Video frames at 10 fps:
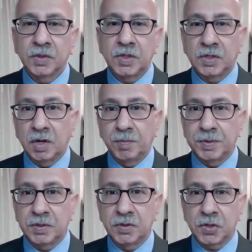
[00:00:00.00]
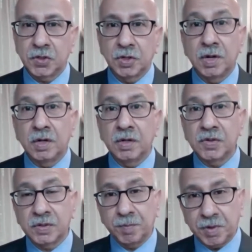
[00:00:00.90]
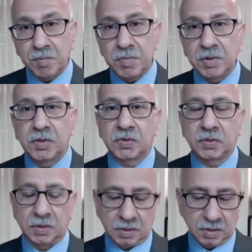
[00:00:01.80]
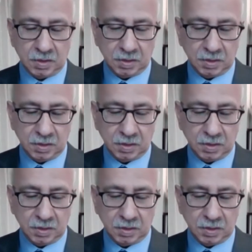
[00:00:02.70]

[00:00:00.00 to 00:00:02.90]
detailed presentation in September this year,